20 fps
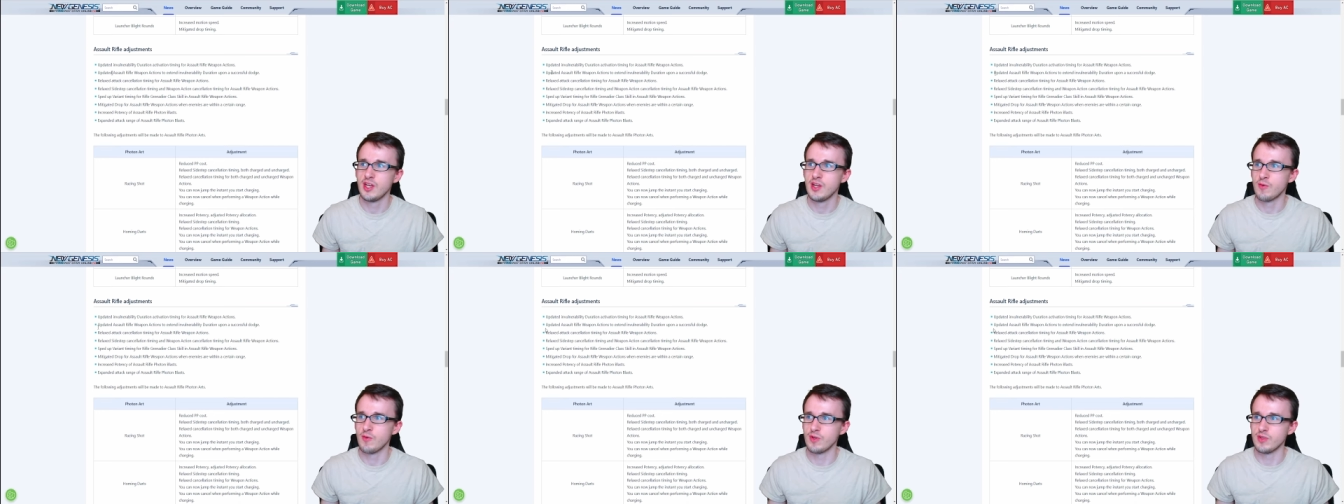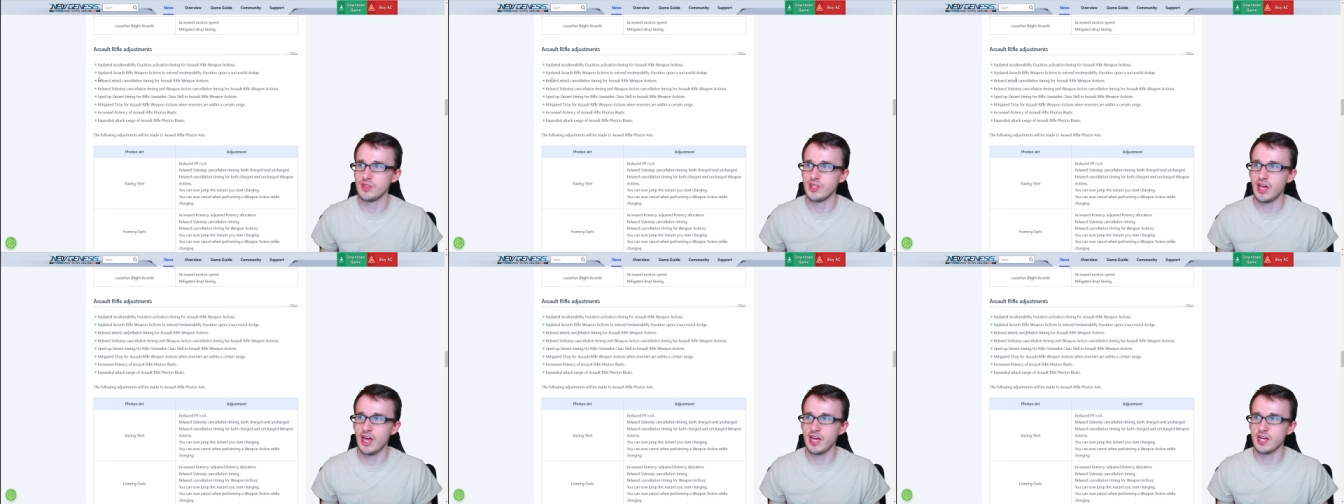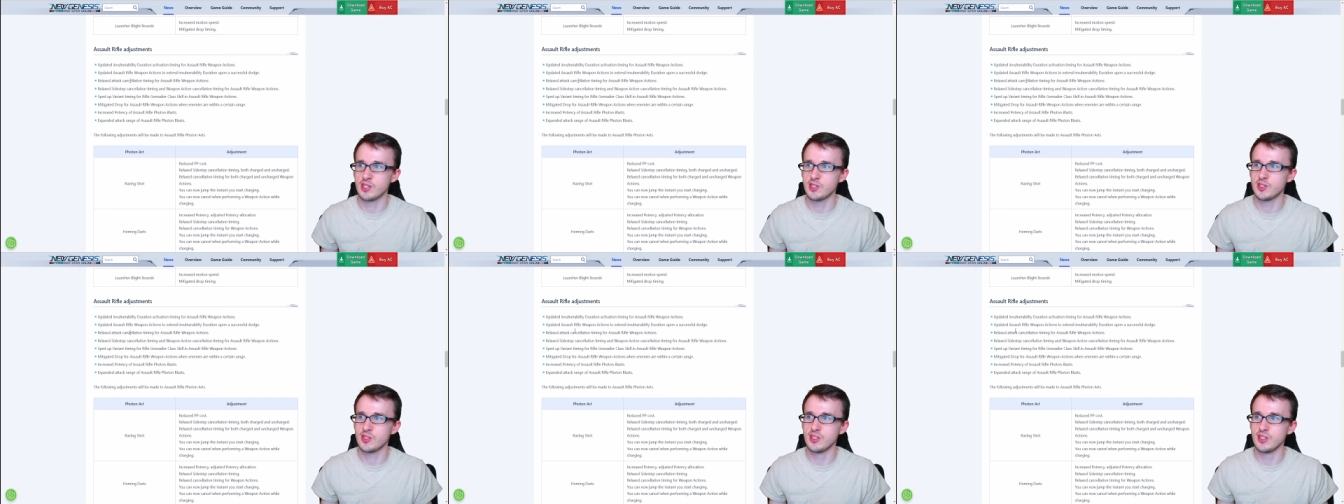
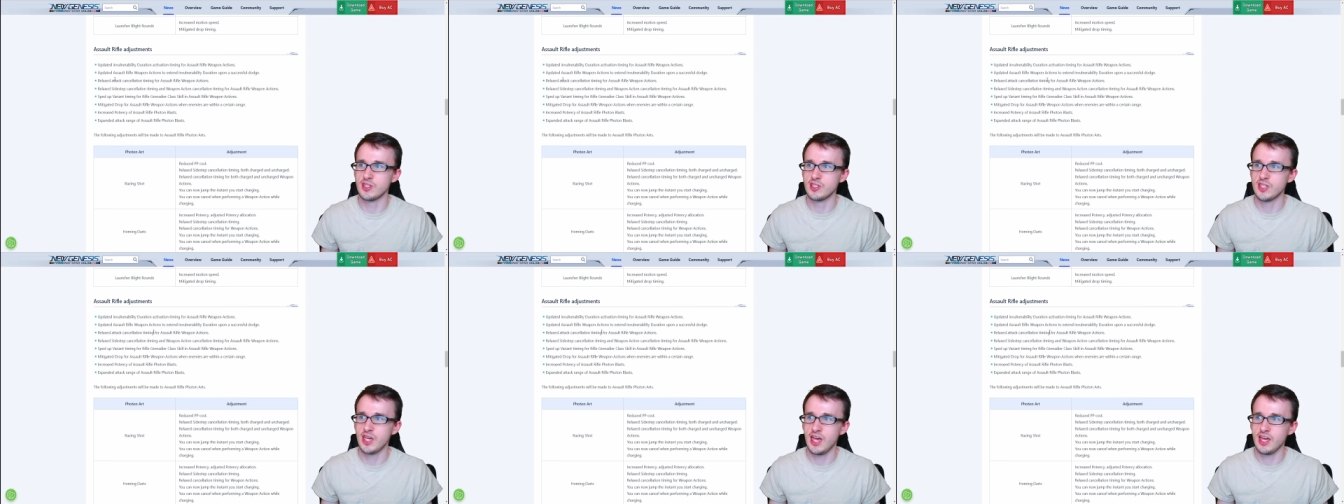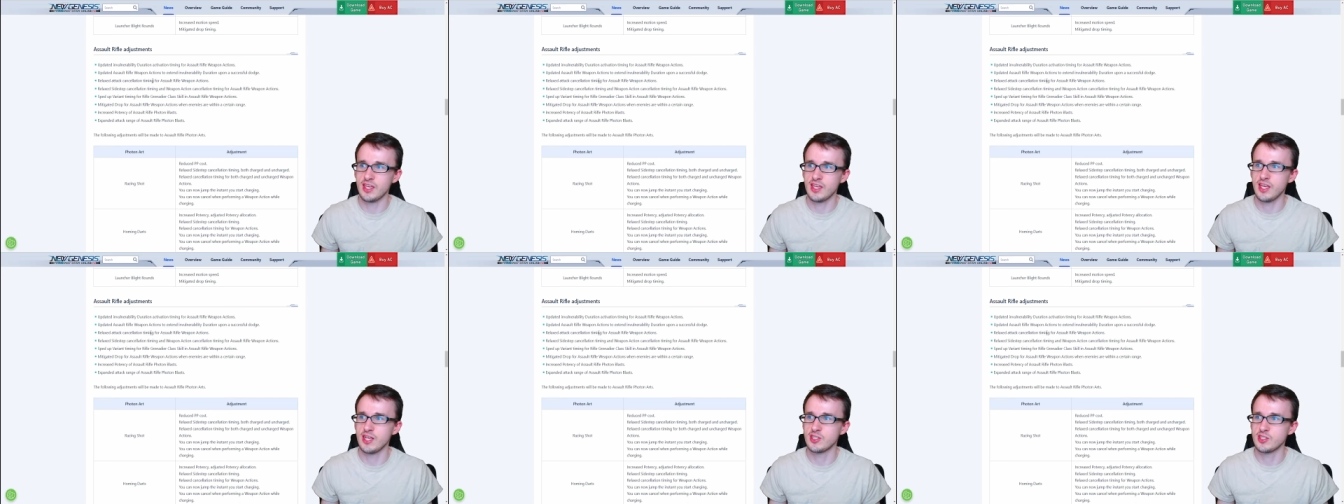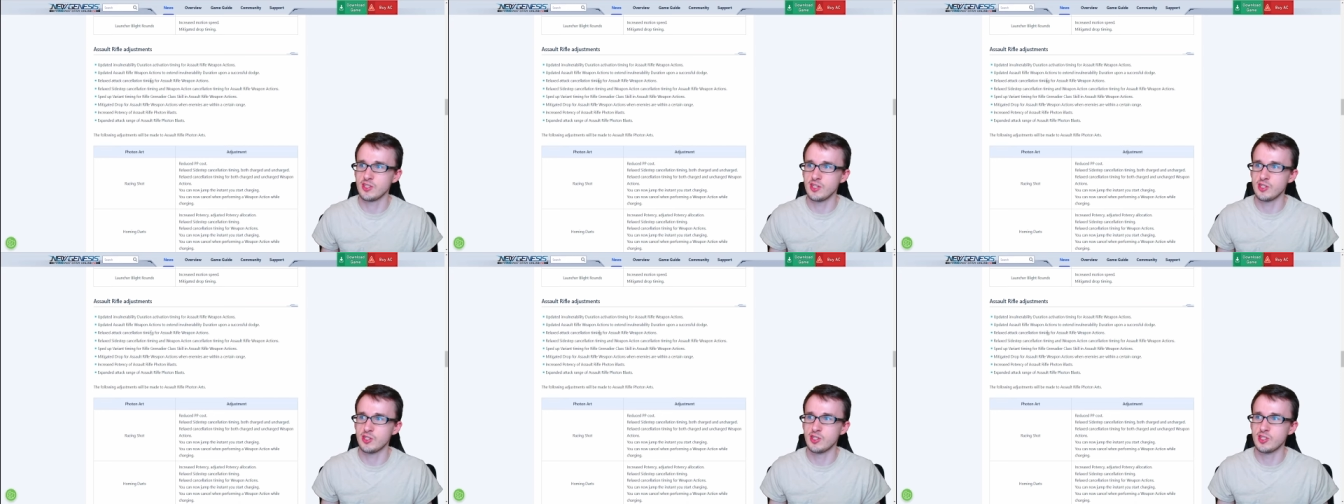relax the attack
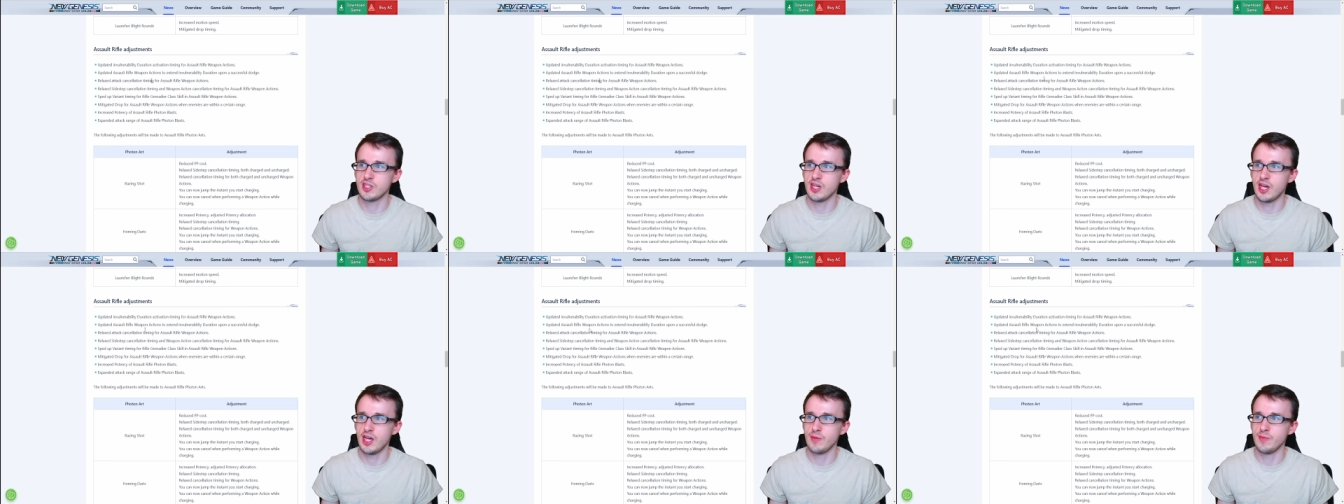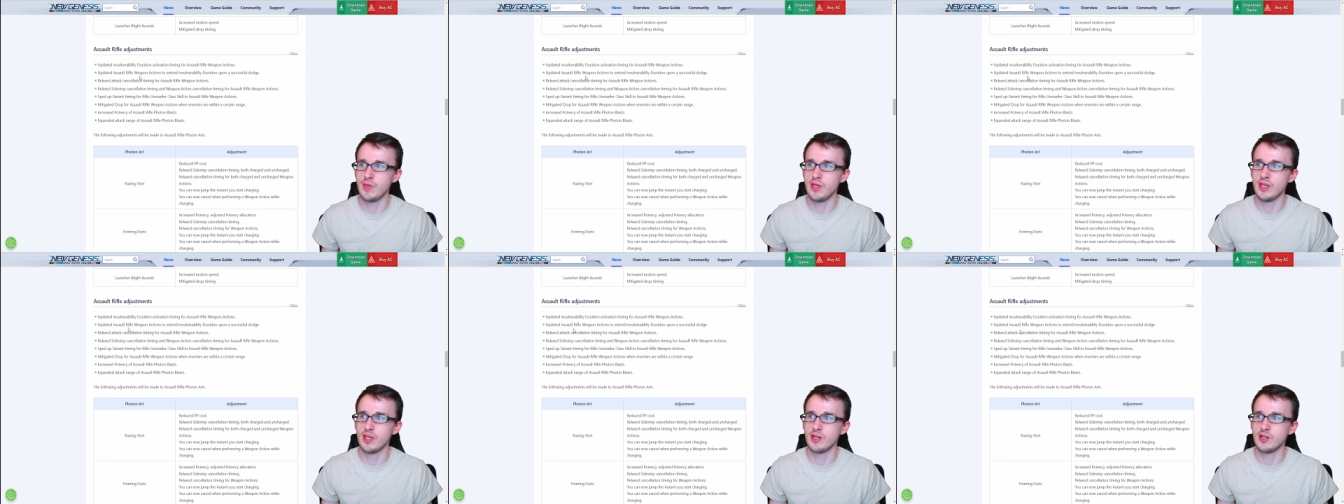cancellation timing,